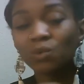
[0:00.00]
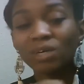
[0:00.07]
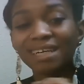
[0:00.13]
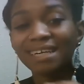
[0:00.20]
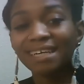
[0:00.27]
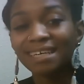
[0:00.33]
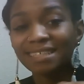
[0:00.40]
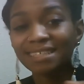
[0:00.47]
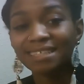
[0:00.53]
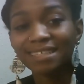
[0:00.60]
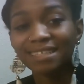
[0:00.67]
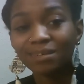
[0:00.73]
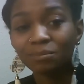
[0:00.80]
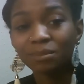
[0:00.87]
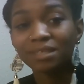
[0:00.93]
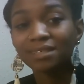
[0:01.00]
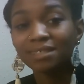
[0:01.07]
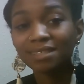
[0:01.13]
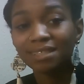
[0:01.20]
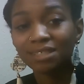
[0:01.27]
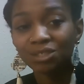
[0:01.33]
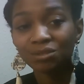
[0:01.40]
what next step it
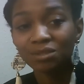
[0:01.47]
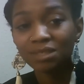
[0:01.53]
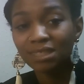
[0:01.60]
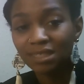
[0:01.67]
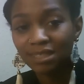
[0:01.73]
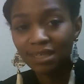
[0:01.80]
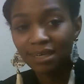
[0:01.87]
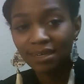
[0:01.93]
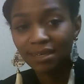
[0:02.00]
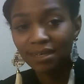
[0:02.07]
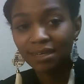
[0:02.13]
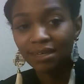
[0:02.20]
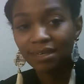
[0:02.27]
is that you need to take.